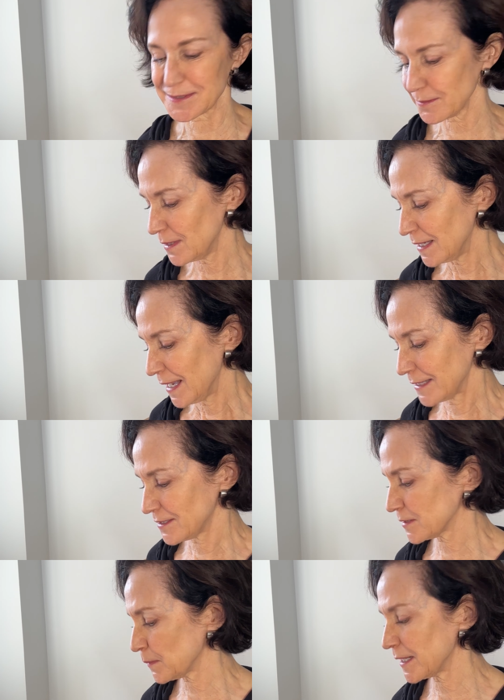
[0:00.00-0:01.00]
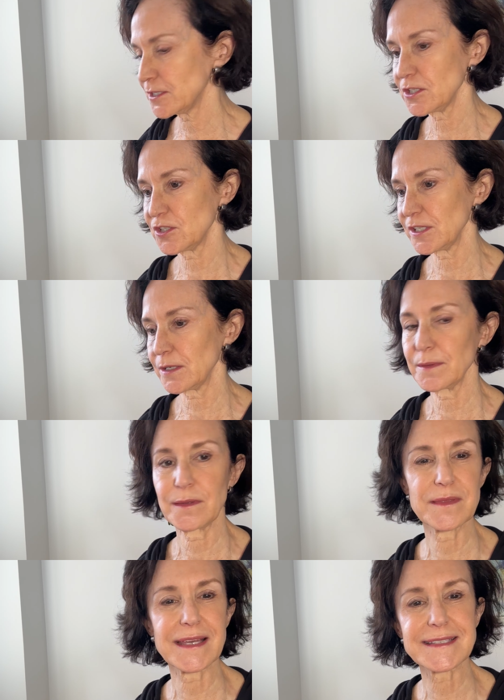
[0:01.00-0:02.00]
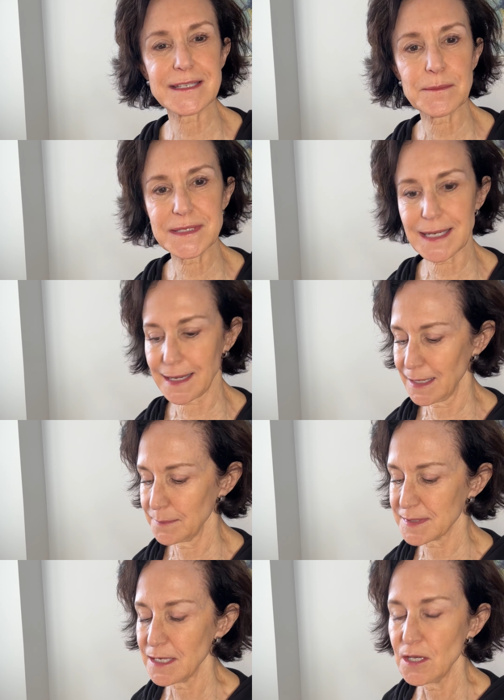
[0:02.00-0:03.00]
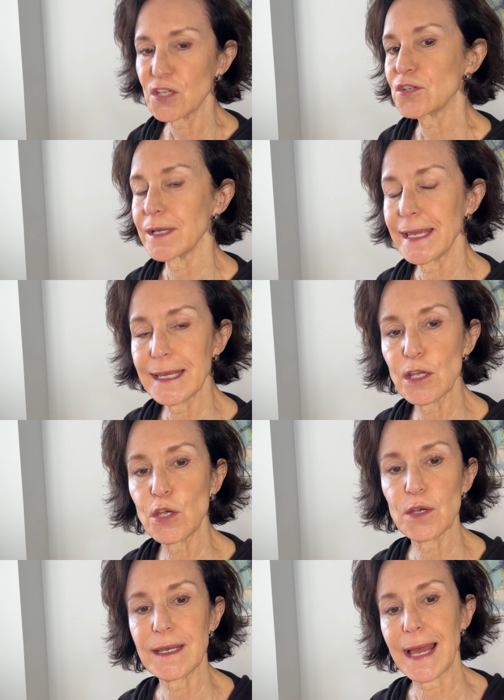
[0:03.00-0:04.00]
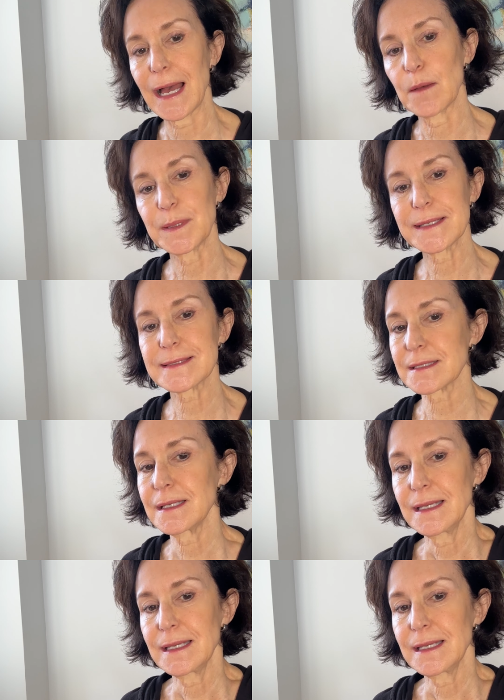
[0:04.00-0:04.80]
So I just wanted to share with you that sometimes creating good habits